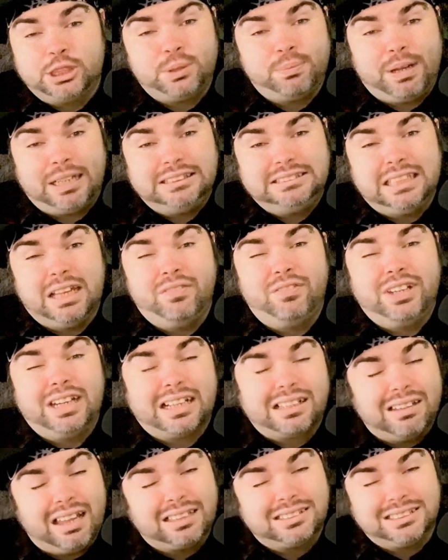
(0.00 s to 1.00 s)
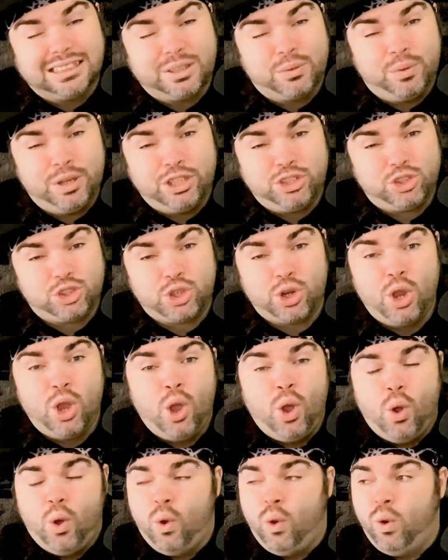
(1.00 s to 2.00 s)
myself an eclectic witch,
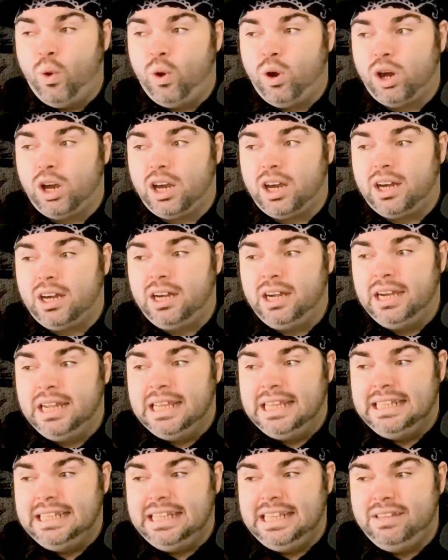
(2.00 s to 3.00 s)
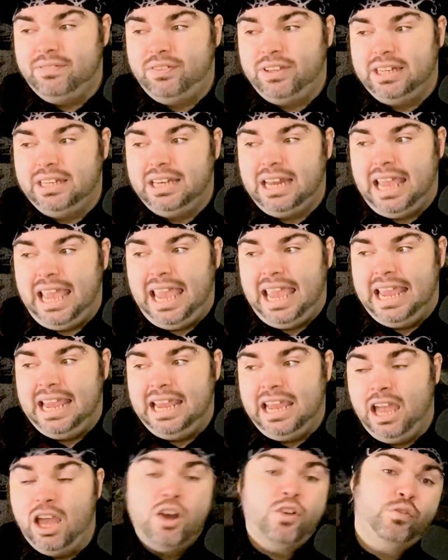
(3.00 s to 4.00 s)
or even a
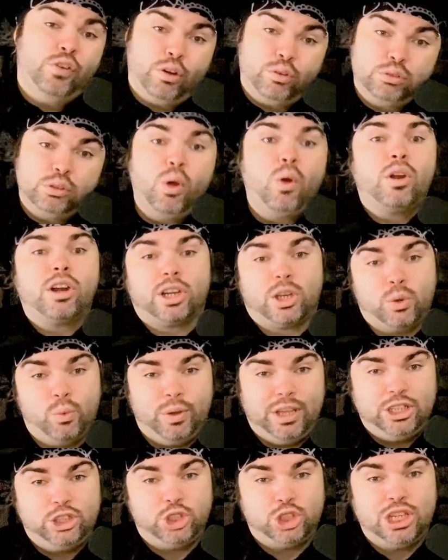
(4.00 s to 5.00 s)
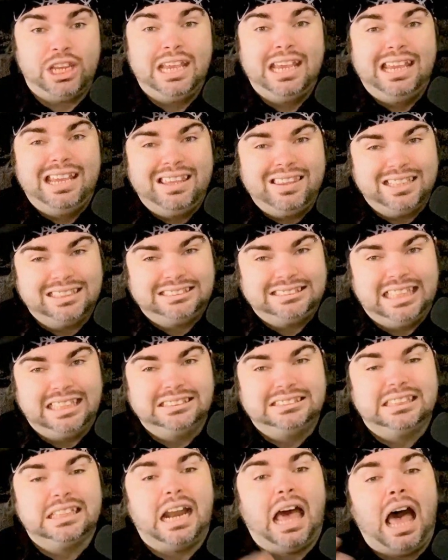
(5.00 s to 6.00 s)
folkloric witch, in the sense
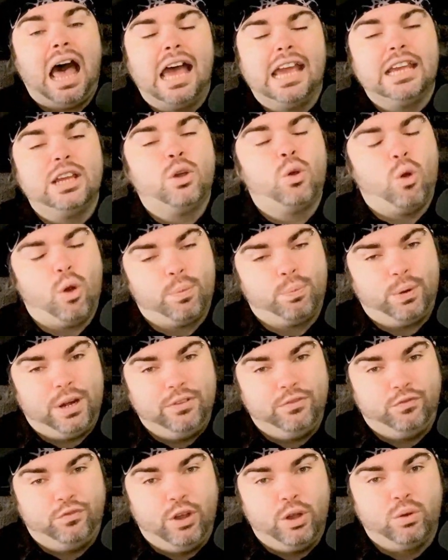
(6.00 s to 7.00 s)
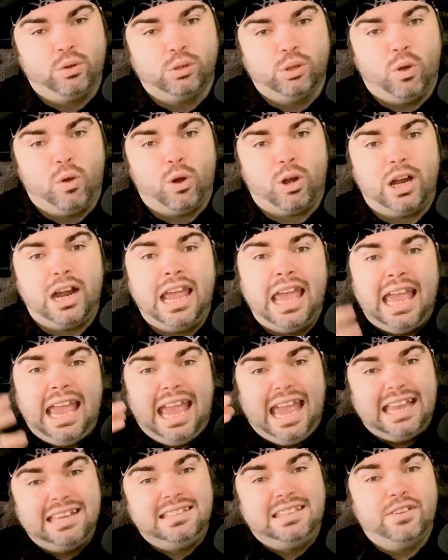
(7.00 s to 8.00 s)
that I incorporate folklore
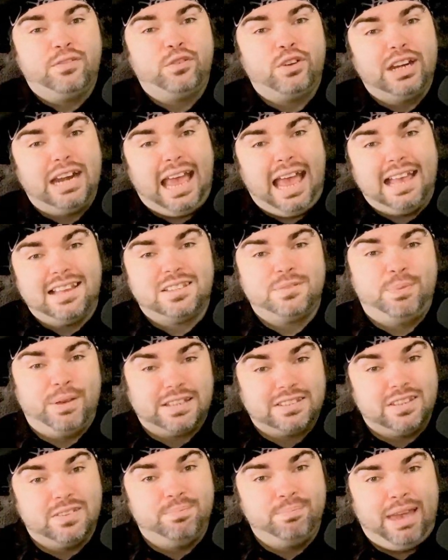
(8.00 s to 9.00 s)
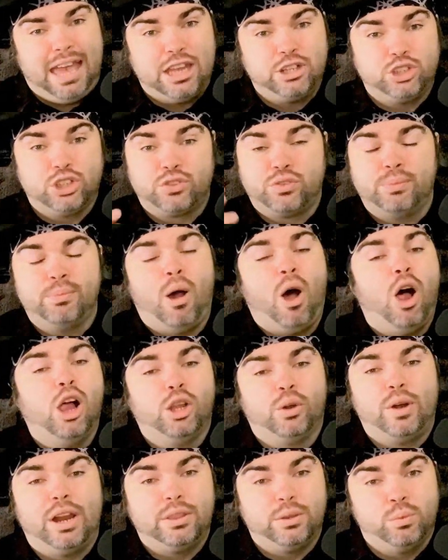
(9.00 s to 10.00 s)
and different aspects of magic from all
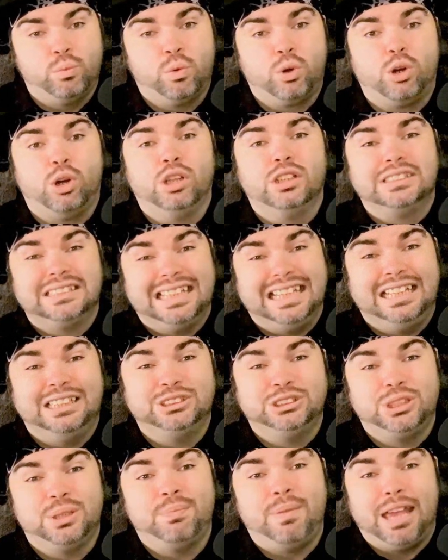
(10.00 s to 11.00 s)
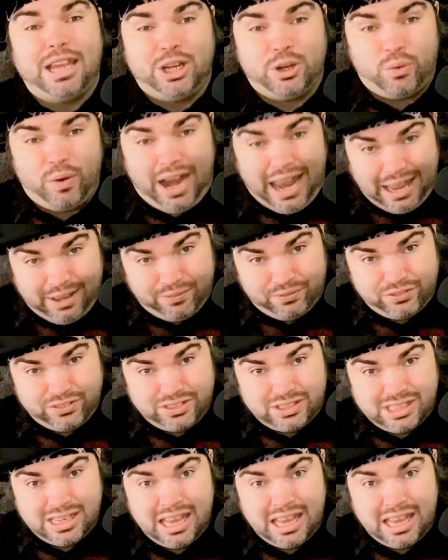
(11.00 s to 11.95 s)
around the world into my craft.